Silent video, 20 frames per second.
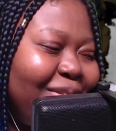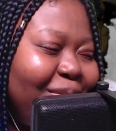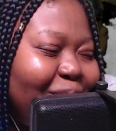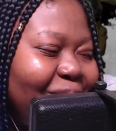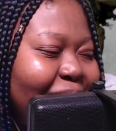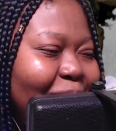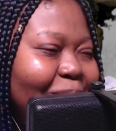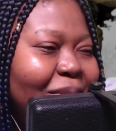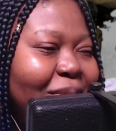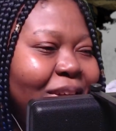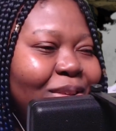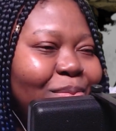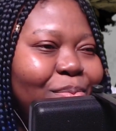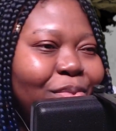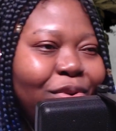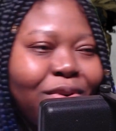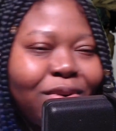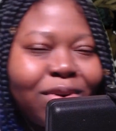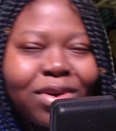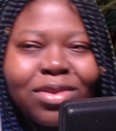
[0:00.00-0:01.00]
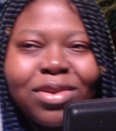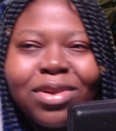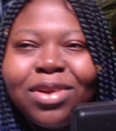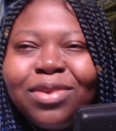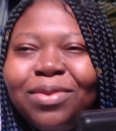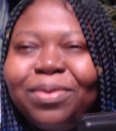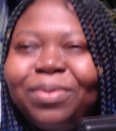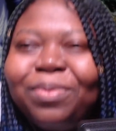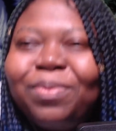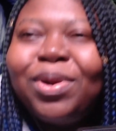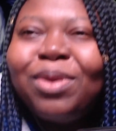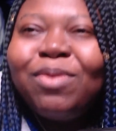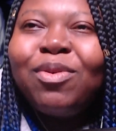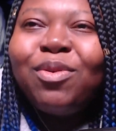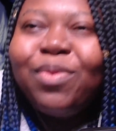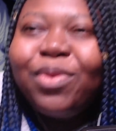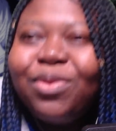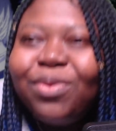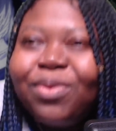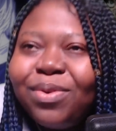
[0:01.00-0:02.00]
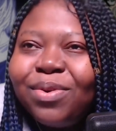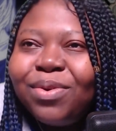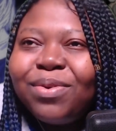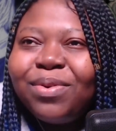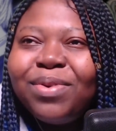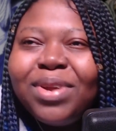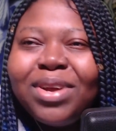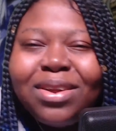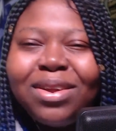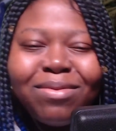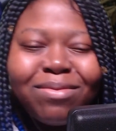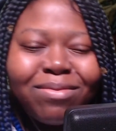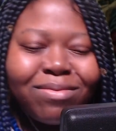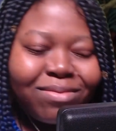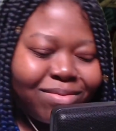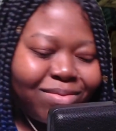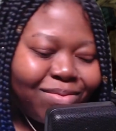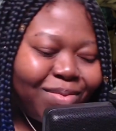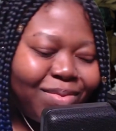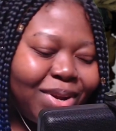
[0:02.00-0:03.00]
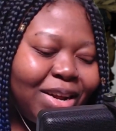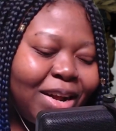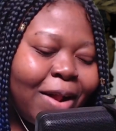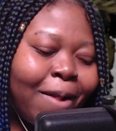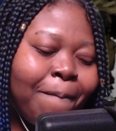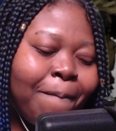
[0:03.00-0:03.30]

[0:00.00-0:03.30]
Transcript: told him that the pork cutlets or whatever was so good and whatnot.